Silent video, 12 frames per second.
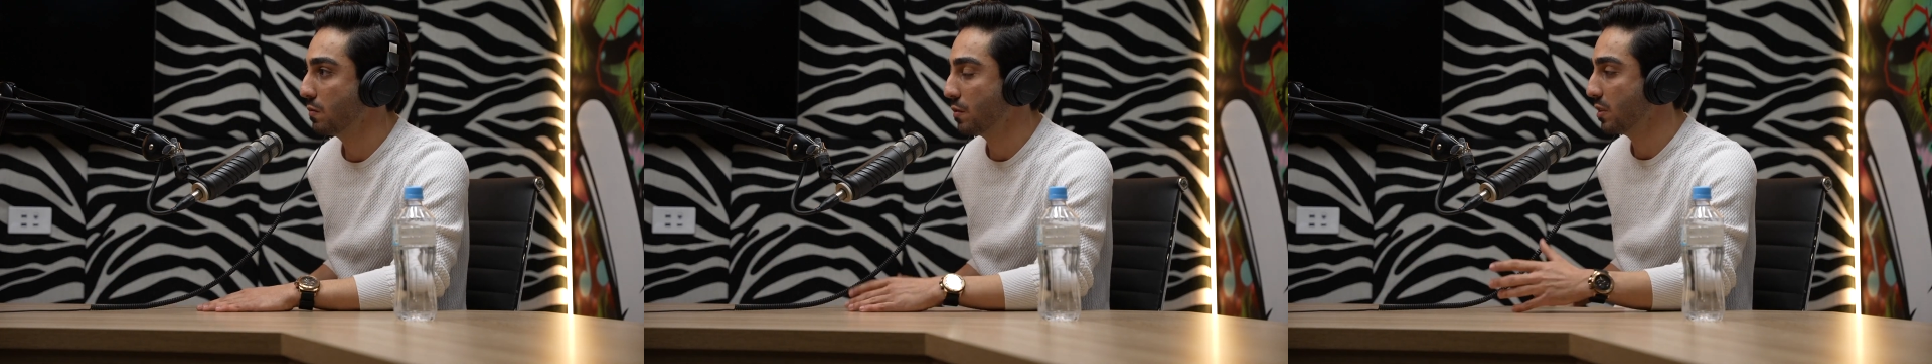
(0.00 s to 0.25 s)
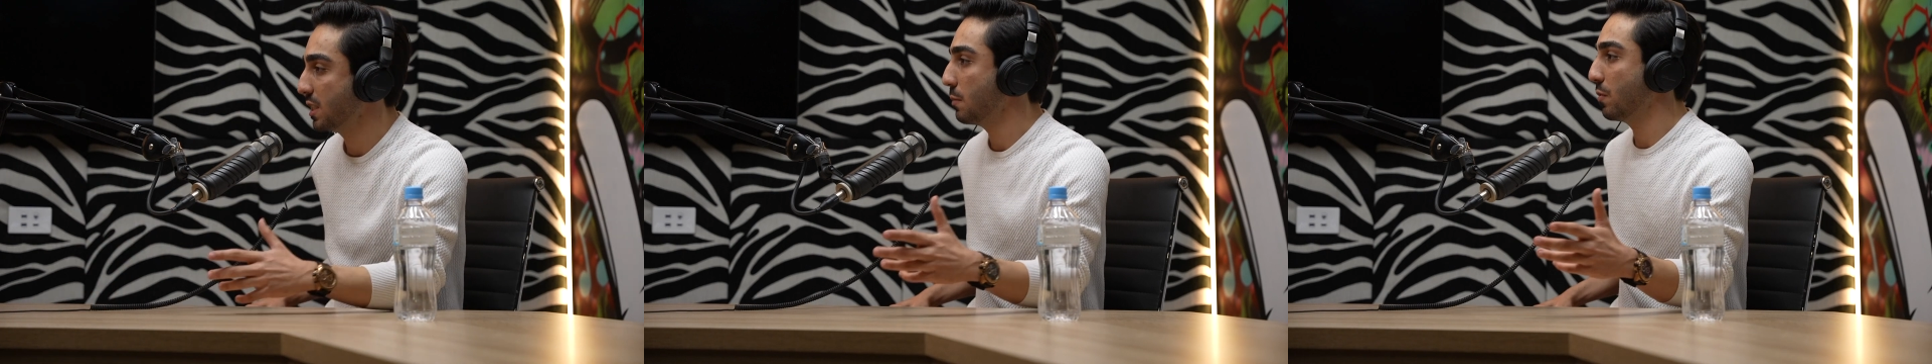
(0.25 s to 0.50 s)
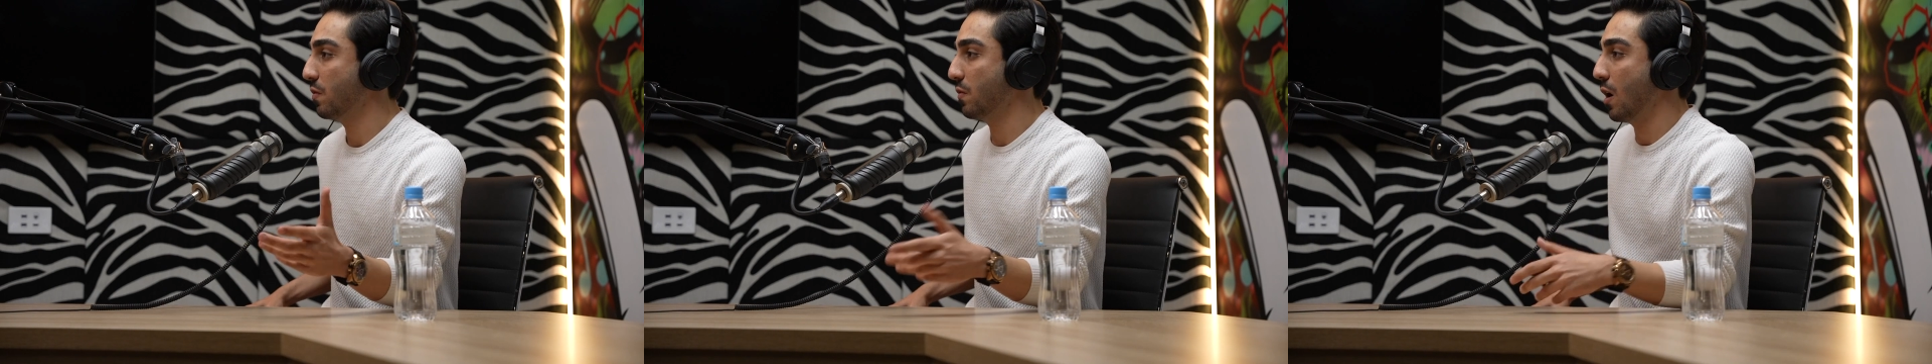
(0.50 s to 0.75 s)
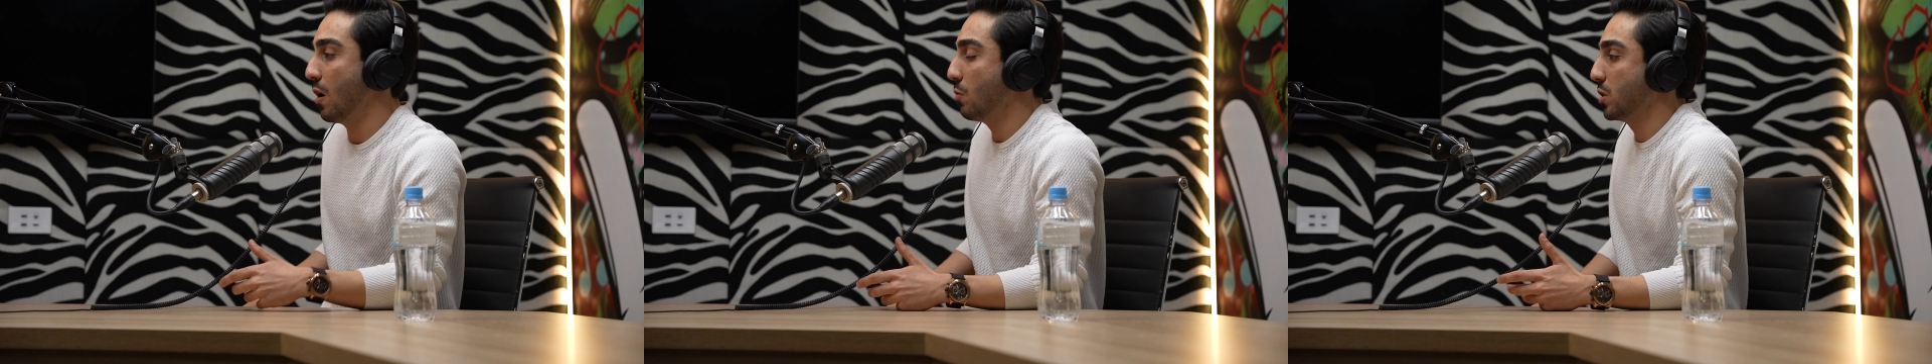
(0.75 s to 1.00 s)
for example, if
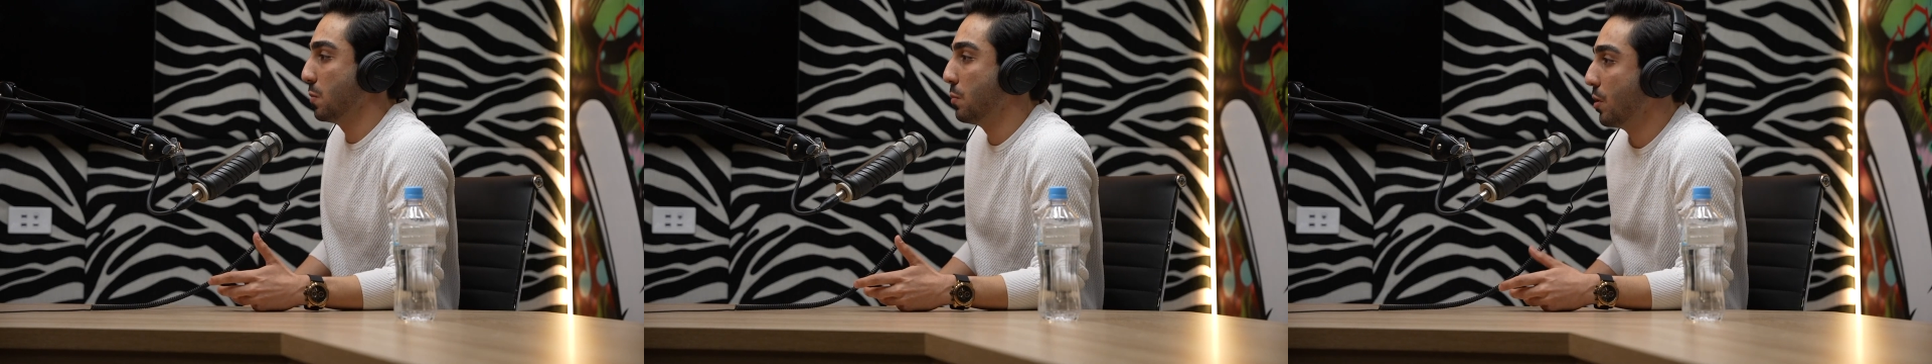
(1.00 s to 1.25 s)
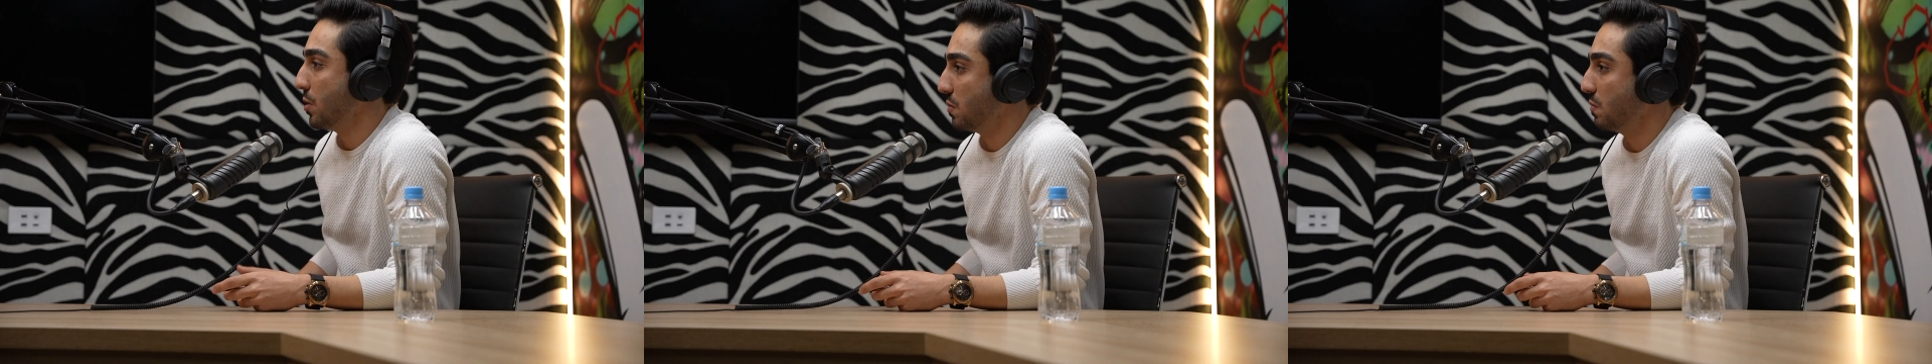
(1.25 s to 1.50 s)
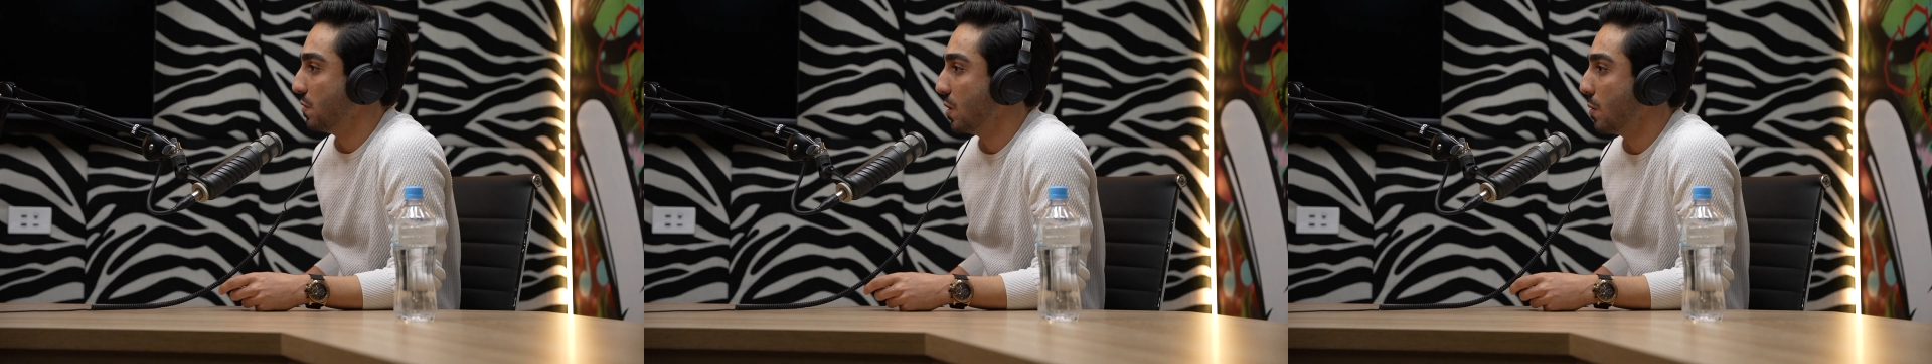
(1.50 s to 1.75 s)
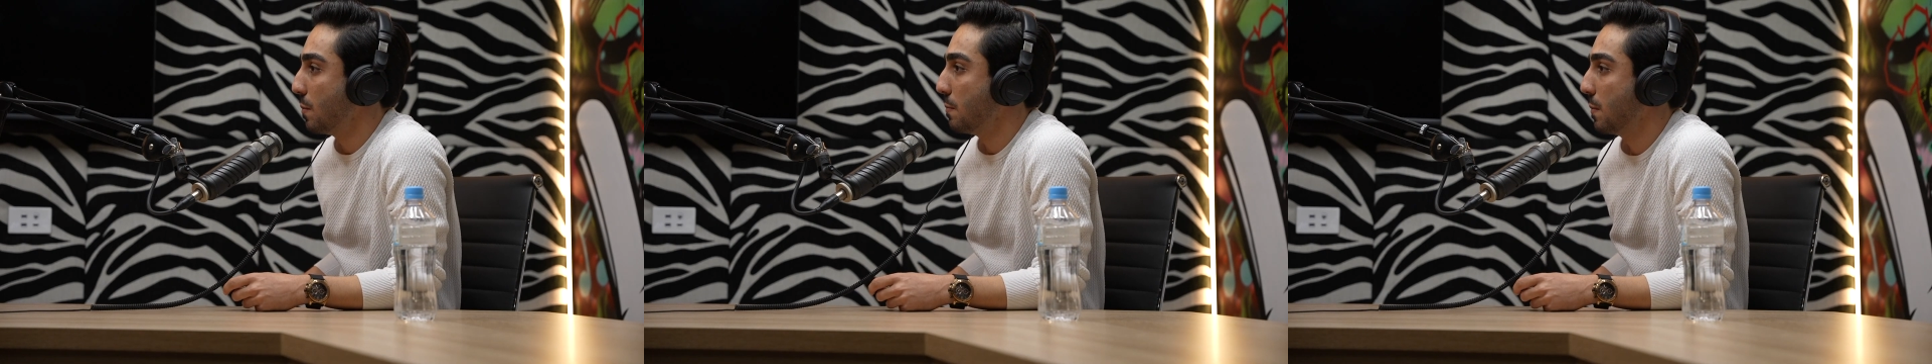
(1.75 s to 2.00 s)
I watch a Persian
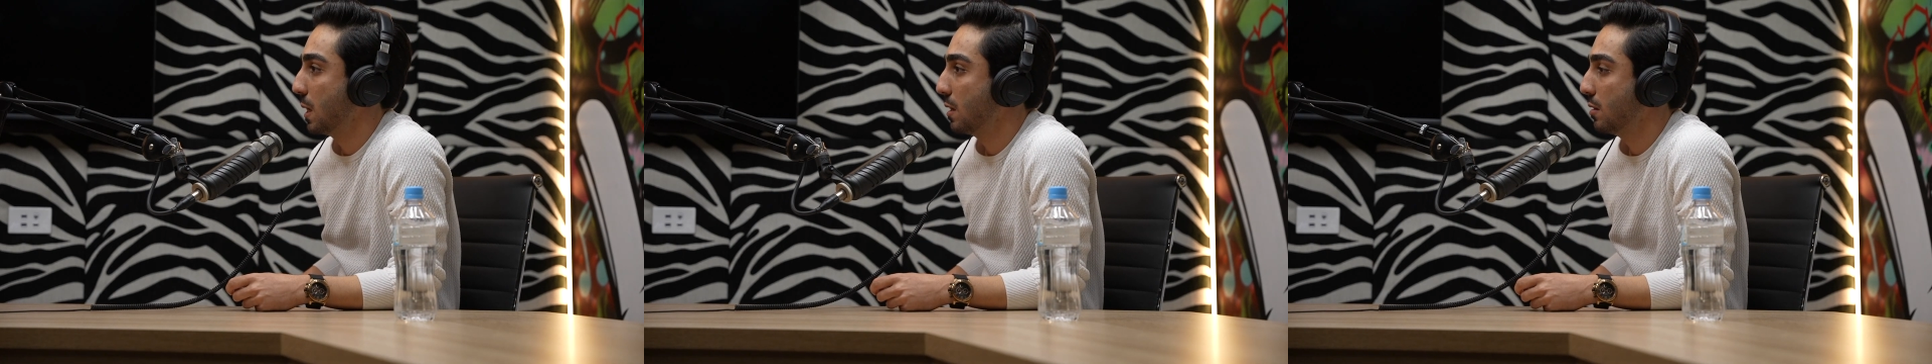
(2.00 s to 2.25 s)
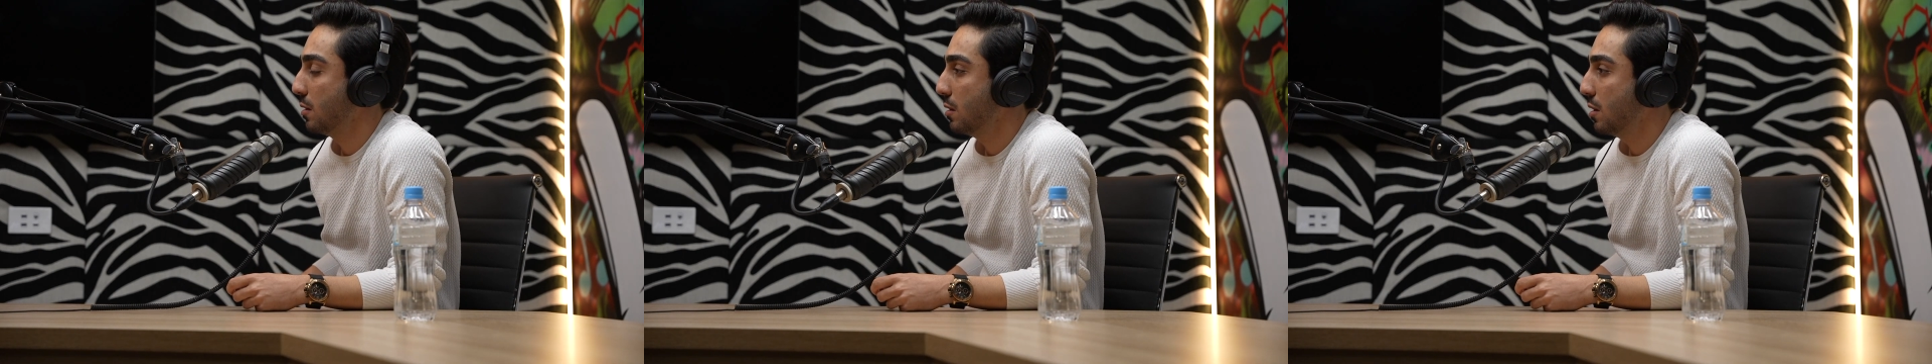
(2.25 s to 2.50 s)
film,